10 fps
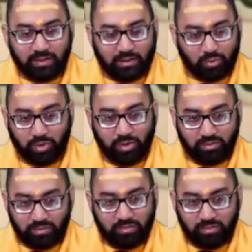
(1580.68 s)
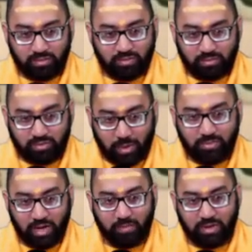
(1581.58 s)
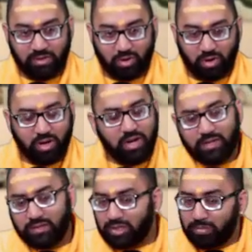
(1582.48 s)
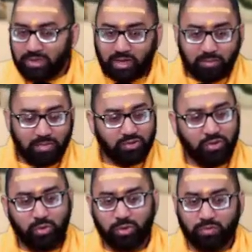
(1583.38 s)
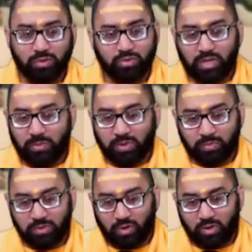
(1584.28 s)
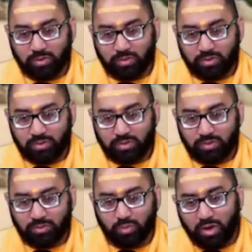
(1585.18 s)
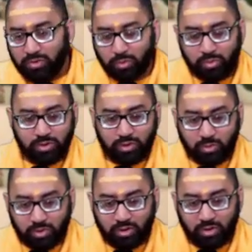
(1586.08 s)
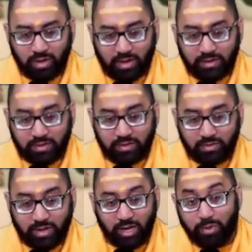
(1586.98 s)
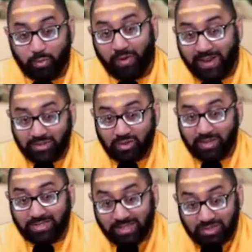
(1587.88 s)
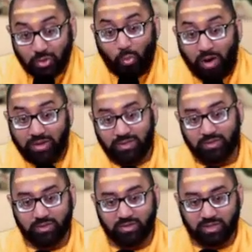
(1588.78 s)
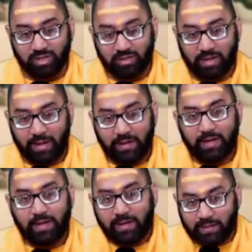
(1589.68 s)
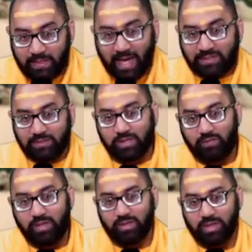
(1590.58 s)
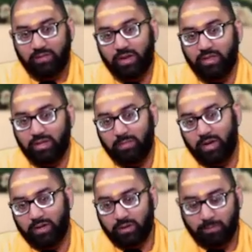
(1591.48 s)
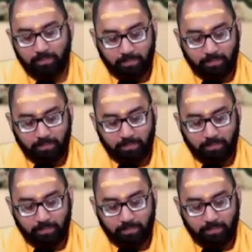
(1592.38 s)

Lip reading: That's what some dharmas are. Some dharmas are universal that must be followed. Whether we agree or not, can we raise our intellects to want to understand that? That's living in that Vaidika Marga.